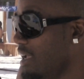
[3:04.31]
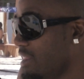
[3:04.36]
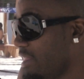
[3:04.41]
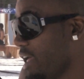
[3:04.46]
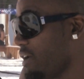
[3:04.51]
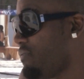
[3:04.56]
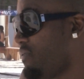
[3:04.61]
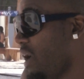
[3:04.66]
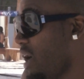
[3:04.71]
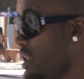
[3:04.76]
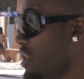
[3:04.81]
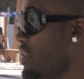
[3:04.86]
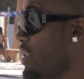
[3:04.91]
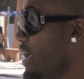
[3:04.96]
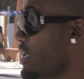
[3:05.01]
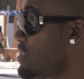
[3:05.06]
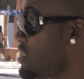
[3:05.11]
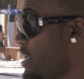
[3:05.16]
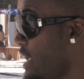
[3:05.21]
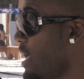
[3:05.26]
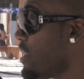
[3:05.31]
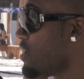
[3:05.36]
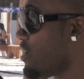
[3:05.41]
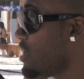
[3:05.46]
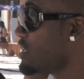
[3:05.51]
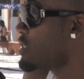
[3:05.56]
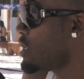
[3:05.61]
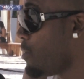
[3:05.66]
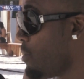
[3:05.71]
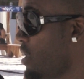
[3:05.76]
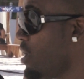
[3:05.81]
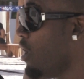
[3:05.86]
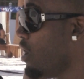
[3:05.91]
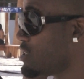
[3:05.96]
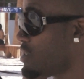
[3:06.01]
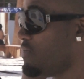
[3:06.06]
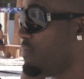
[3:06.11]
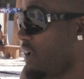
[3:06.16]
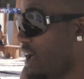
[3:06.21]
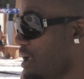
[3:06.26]
that fight of the night together. It's going to be an
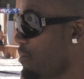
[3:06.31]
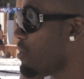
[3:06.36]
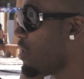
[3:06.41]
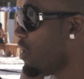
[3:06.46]
awesome fight,